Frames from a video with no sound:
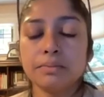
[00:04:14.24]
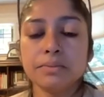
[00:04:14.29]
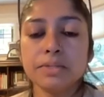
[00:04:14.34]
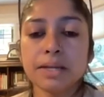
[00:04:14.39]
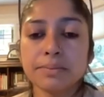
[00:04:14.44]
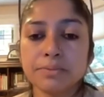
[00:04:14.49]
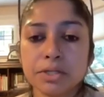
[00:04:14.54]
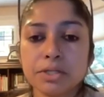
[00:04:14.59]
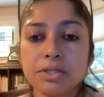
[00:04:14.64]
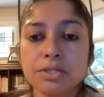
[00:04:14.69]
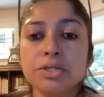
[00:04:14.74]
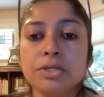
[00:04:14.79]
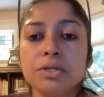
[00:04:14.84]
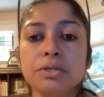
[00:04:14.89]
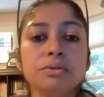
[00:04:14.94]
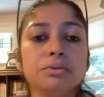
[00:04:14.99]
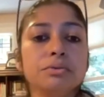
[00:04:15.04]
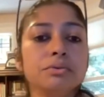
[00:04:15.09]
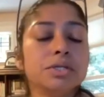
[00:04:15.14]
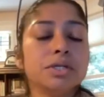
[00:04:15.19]
substance
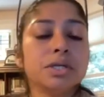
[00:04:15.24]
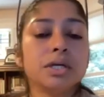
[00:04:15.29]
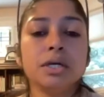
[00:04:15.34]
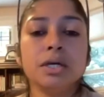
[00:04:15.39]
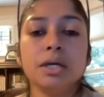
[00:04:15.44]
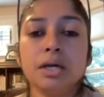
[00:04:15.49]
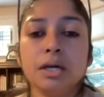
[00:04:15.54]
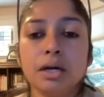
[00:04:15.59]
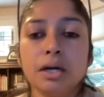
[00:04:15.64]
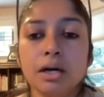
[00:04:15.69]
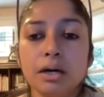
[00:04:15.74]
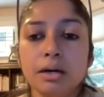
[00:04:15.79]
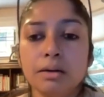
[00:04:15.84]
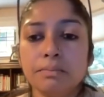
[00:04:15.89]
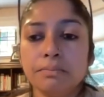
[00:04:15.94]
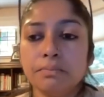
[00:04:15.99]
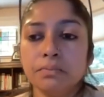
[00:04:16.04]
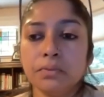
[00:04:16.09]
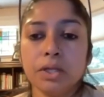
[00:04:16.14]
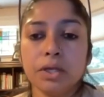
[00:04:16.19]
use,
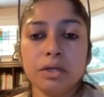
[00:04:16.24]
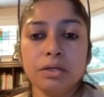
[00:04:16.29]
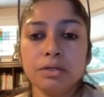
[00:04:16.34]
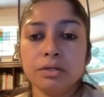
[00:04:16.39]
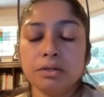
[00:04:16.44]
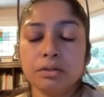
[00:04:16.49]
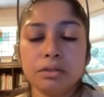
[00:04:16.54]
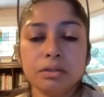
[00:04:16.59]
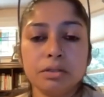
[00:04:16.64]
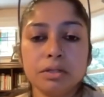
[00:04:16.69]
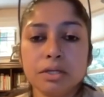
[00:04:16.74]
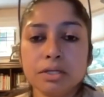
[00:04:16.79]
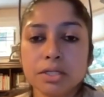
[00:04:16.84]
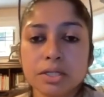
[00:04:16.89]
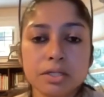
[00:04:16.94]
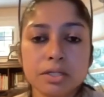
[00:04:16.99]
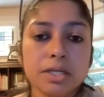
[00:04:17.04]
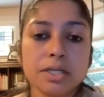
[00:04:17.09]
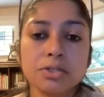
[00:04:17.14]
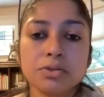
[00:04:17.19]

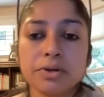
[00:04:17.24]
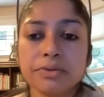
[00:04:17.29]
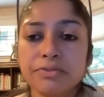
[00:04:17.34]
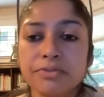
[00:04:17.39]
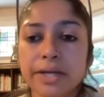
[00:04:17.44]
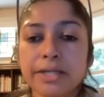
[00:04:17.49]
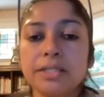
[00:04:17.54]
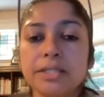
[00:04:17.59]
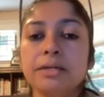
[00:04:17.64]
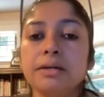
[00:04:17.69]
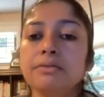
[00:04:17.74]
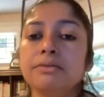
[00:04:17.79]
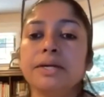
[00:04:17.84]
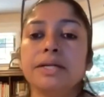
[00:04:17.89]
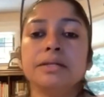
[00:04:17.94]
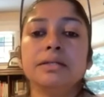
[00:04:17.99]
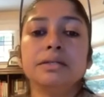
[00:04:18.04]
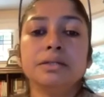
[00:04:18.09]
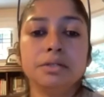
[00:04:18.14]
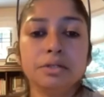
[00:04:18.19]
schizoaffective,
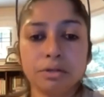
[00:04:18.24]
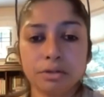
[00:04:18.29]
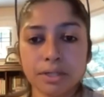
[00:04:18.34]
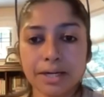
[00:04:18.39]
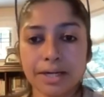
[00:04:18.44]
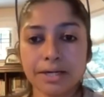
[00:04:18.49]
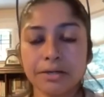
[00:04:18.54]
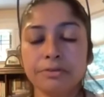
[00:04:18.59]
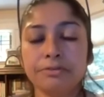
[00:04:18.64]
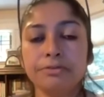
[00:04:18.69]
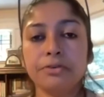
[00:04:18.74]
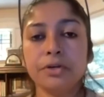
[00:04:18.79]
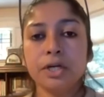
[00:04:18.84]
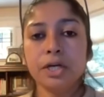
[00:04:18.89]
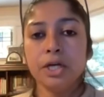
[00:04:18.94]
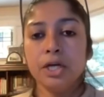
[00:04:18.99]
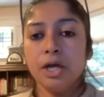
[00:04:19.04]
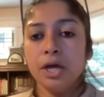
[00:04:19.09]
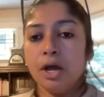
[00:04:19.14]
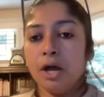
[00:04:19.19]
and
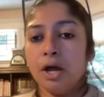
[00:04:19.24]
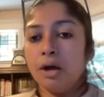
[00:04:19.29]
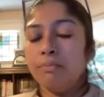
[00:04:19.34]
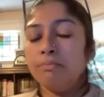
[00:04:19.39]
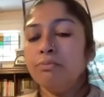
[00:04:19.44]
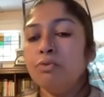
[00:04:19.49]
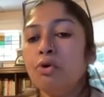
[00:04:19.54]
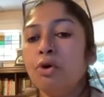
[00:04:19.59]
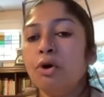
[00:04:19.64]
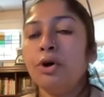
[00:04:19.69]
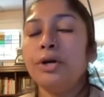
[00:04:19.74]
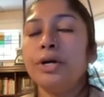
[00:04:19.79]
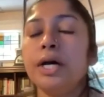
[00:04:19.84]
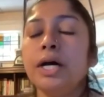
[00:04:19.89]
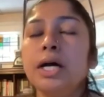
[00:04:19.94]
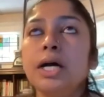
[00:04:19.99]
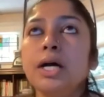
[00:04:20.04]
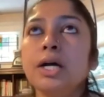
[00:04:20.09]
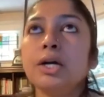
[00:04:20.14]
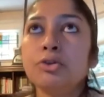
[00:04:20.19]
more
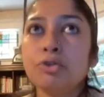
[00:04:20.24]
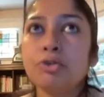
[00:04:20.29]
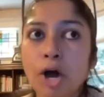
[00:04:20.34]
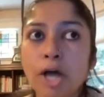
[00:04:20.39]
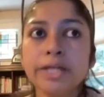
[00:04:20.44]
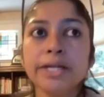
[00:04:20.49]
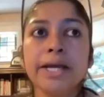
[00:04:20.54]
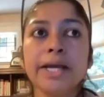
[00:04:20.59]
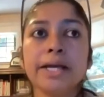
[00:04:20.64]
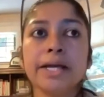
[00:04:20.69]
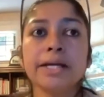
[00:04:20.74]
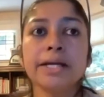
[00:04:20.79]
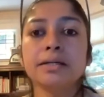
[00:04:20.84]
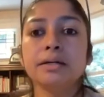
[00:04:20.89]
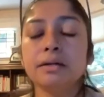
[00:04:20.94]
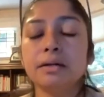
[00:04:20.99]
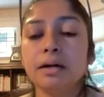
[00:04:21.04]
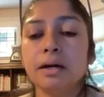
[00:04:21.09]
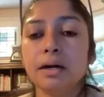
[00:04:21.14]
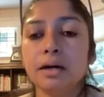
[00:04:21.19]
chronic
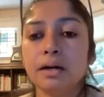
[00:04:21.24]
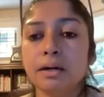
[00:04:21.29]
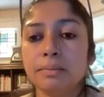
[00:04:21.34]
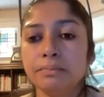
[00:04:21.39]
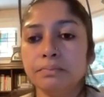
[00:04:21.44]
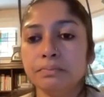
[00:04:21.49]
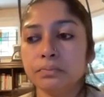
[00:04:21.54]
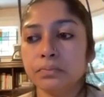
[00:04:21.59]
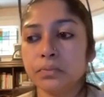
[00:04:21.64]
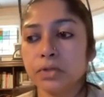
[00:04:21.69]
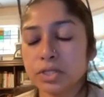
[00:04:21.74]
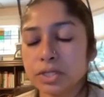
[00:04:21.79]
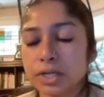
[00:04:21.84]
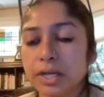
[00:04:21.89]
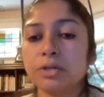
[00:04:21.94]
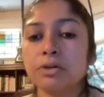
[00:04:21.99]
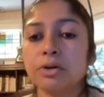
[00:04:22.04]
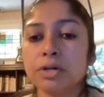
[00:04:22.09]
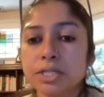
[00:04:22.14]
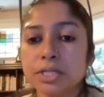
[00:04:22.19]

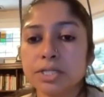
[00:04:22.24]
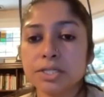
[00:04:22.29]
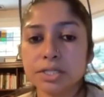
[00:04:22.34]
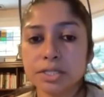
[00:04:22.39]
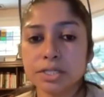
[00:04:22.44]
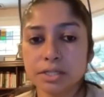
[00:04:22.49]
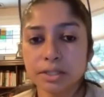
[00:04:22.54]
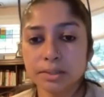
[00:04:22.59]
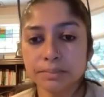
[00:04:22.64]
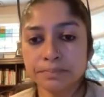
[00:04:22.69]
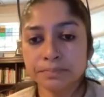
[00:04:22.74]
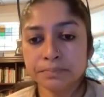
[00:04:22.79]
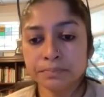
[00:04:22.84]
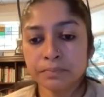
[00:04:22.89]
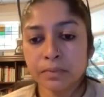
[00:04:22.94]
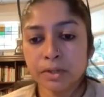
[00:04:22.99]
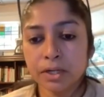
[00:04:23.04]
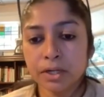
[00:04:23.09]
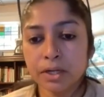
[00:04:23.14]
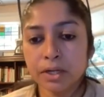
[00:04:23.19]
psychosis
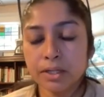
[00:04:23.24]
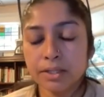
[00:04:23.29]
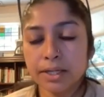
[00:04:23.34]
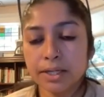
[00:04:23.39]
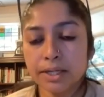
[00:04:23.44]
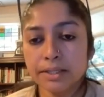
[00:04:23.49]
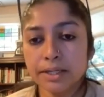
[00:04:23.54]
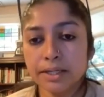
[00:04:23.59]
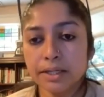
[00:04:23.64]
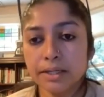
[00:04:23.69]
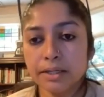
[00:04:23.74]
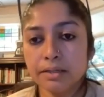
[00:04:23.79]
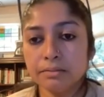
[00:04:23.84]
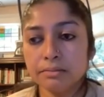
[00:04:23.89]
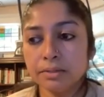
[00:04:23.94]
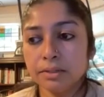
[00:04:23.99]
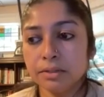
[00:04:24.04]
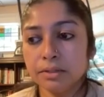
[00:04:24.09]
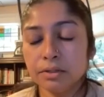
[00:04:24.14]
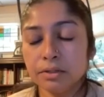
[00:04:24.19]
that they
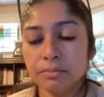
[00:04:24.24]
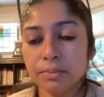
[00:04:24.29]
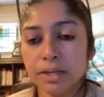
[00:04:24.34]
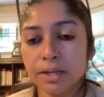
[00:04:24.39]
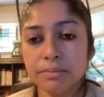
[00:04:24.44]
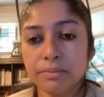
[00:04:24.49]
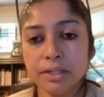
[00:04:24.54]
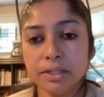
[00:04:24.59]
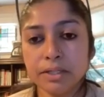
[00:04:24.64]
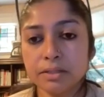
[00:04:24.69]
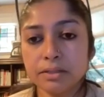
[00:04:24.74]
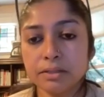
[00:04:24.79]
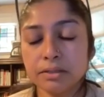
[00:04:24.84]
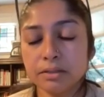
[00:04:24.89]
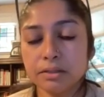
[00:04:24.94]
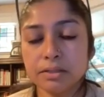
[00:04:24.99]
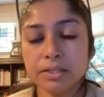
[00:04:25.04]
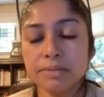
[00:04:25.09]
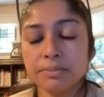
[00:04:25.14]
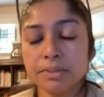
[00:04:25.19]
maybe
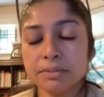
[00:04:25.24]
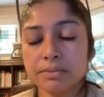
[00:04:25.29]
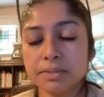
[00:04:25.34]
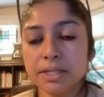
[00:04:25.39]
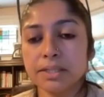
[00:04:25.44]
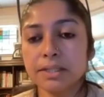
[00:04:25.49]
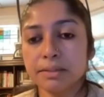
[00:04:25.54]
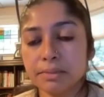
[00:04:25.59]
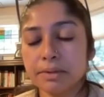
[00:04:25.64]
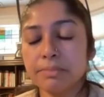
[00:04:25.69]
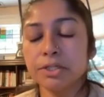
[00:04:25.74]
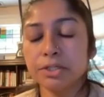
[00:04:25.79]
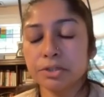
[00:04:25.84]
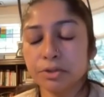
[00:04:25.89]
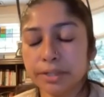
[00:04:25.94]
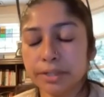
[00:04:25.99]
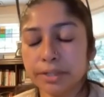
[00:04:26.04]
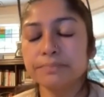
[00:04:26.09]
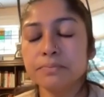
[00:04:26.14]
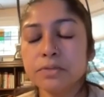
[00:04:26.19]
that they may.
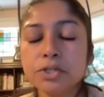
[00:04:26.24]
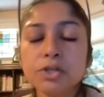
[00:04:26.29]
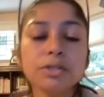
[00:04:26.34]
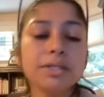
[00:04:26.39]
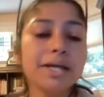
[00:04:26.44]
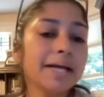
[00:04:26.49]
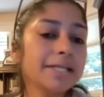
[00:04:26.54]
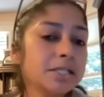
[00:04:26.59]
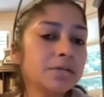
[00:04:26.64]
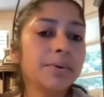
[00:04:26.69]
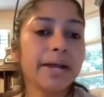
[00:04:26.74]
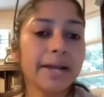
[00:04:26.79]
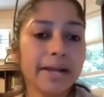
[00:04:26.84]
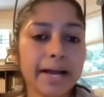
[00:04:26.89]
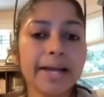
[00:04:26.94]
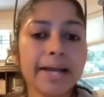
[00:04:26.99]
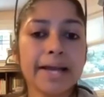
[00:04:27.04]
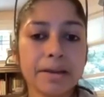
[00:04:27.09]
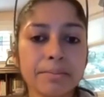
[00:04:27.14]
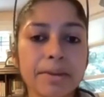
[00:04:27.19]
So that's where
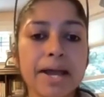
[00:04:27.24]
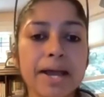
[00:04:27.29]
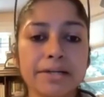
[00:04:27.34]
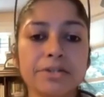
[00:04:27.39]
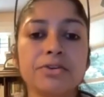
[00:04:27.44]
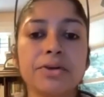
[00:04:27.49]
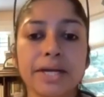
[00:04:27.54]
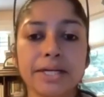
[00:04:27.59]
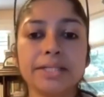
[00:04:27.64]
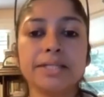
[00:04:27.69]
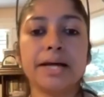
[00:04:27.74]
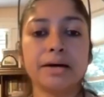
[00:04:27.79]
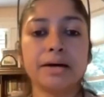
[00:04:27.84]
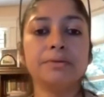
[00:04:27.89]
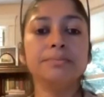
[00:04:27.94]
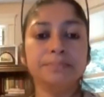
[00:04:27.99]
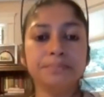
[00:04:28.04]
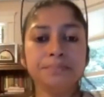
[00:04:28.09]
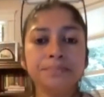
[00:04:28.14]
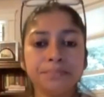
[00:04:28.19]
I am at right
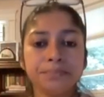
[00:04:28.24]
now.